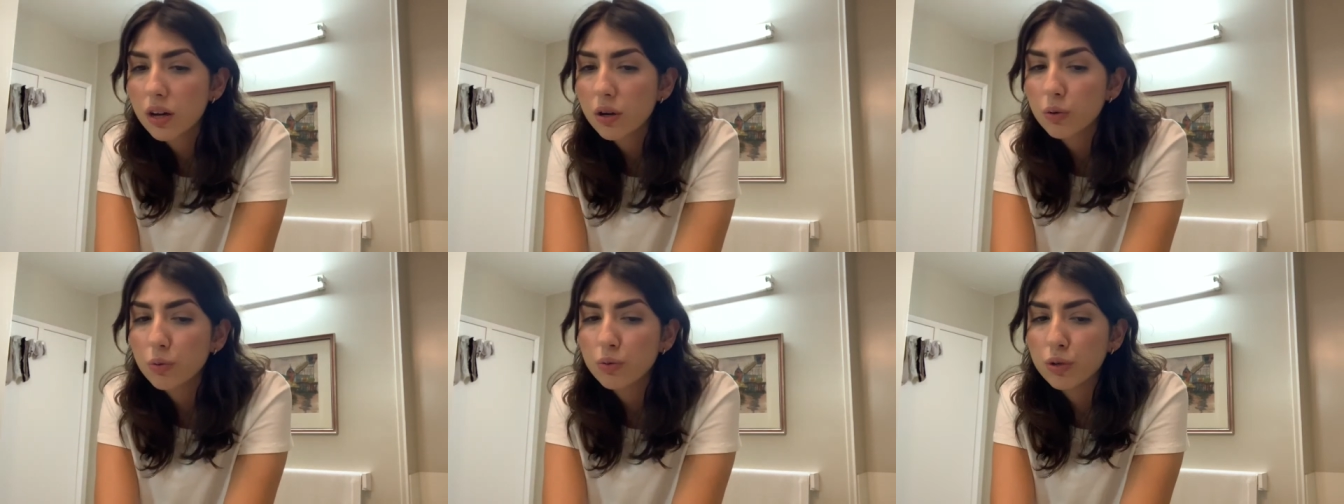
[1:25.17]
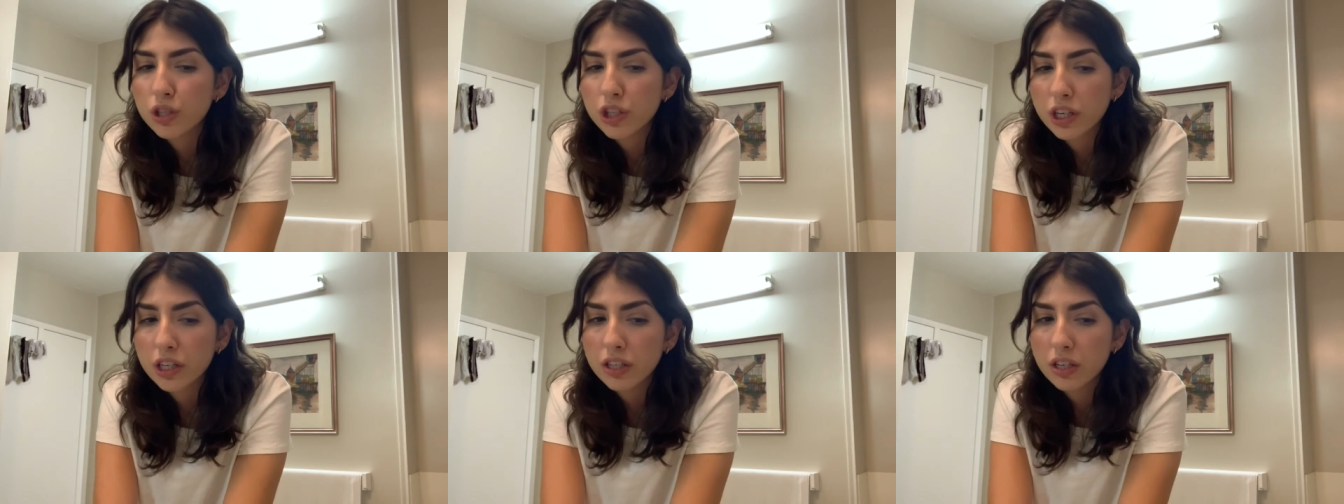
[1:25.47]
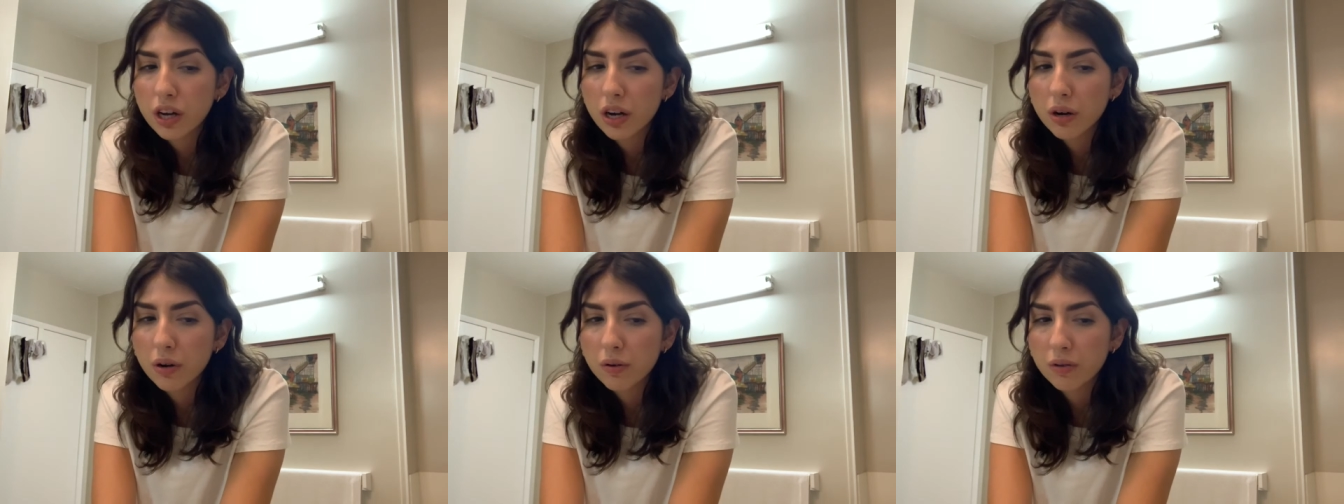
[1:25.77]
which I
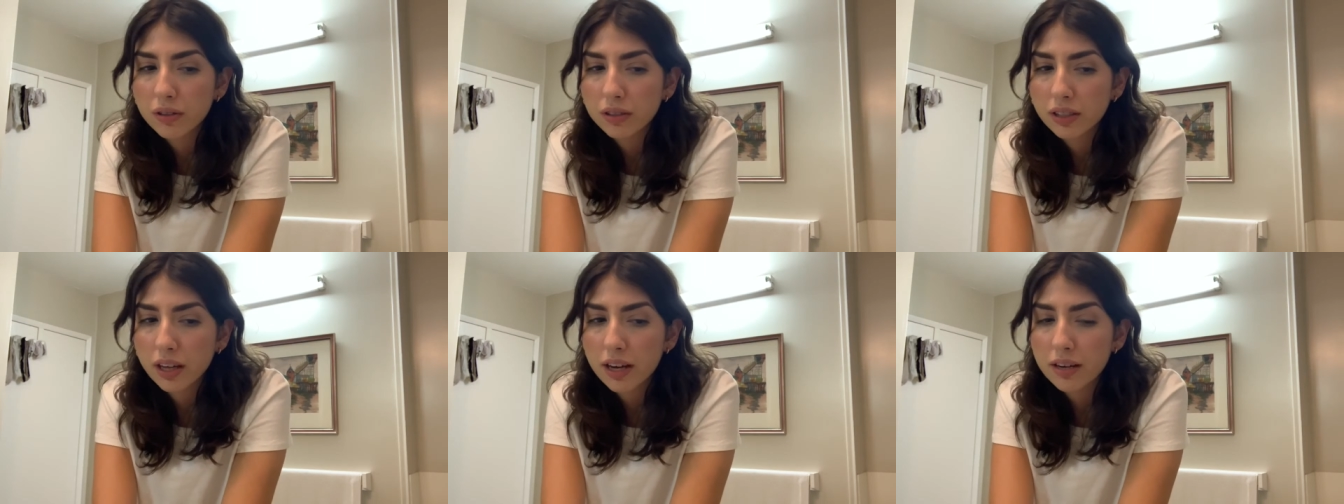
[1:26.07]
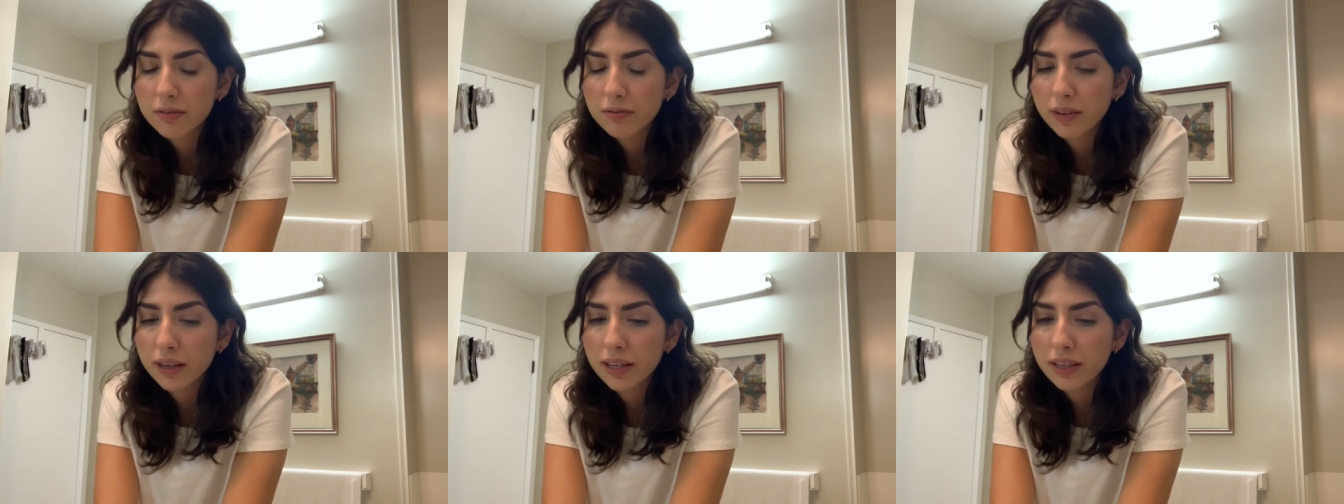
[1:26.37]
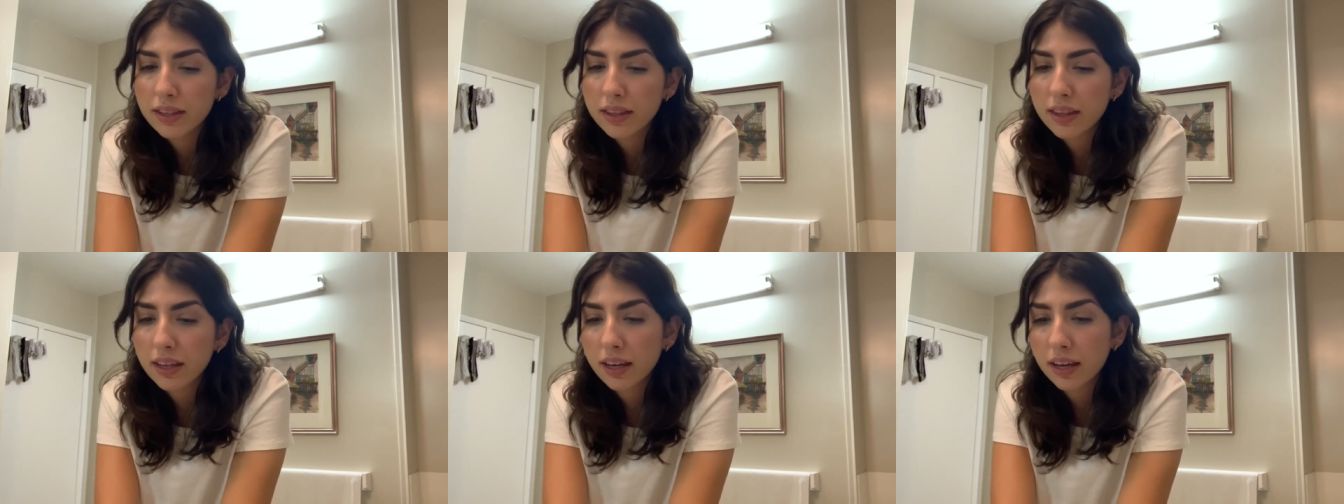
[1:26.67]
know is kind of
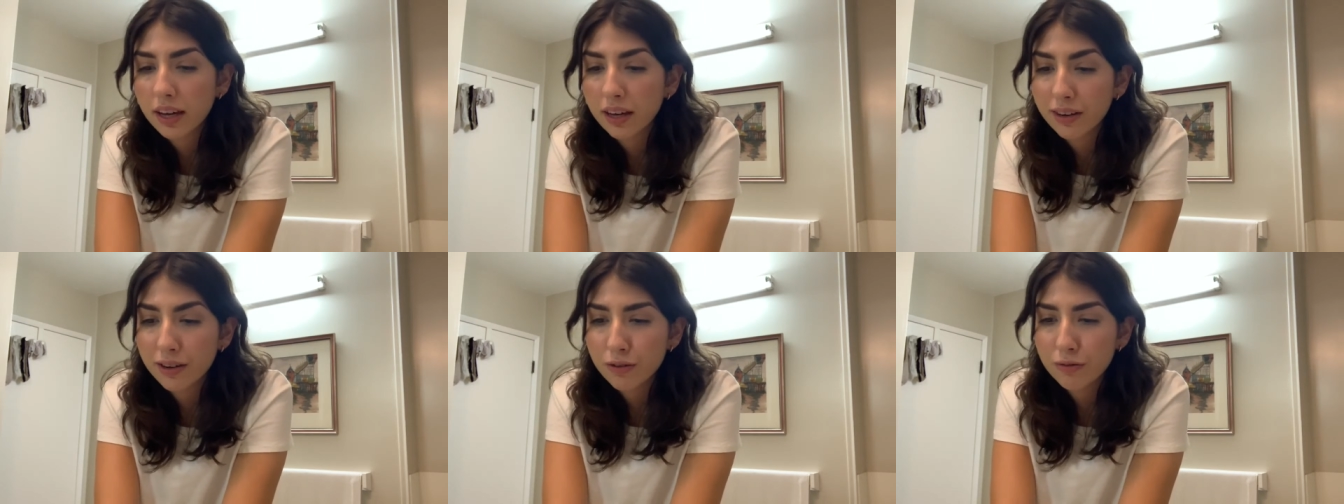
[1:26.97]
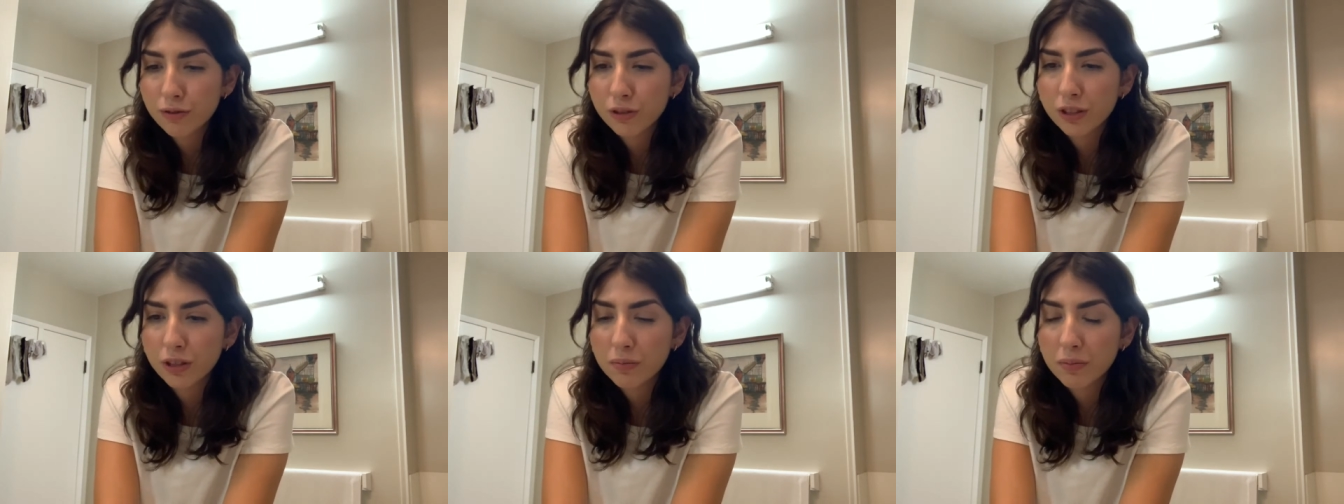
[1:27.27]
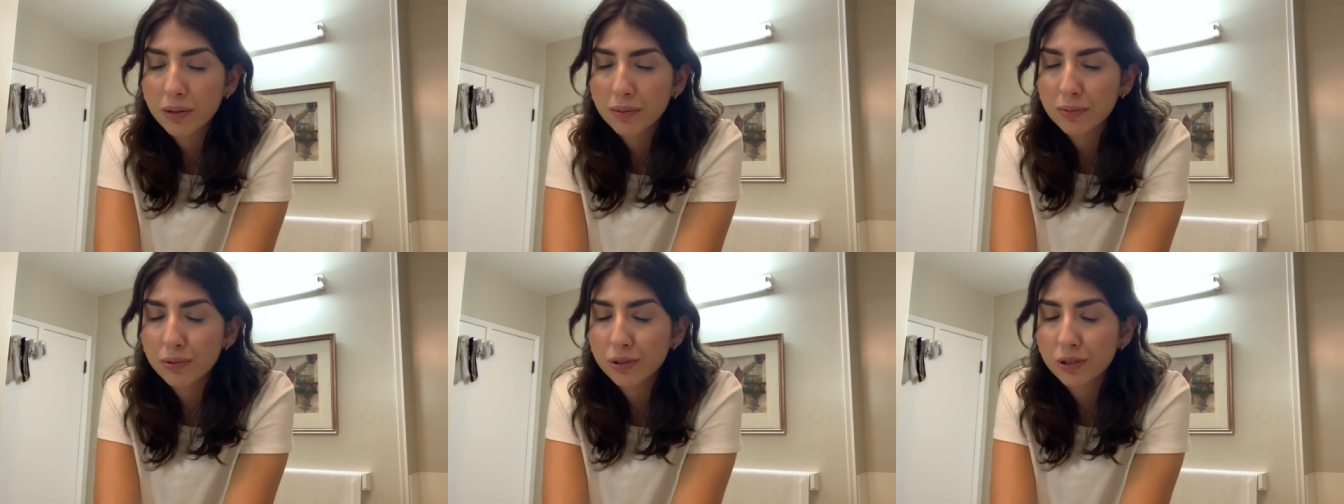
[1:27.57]
like the kicker for some
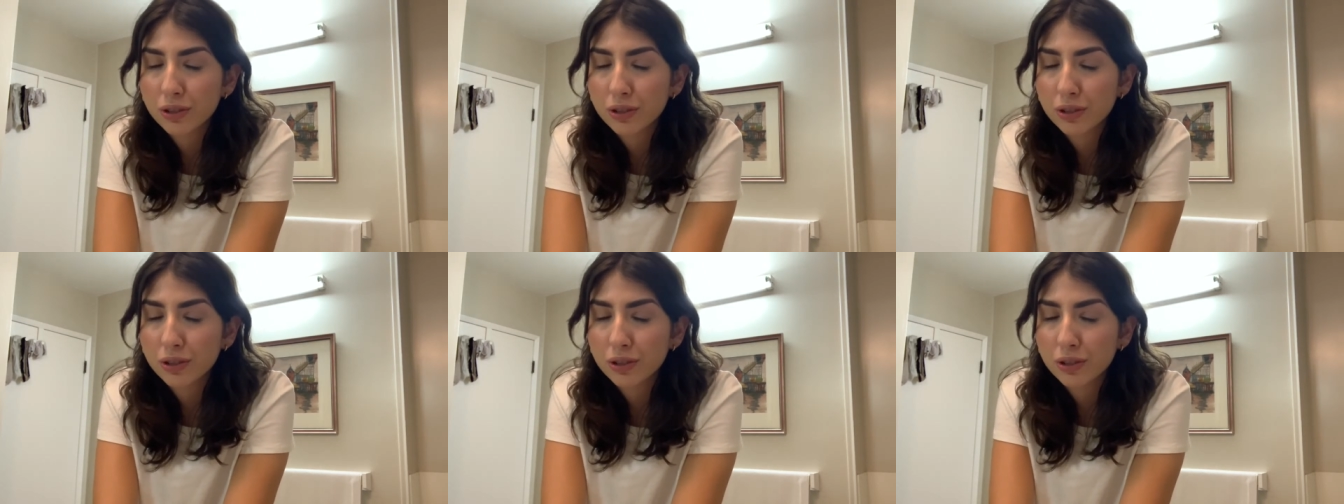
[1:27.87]
people.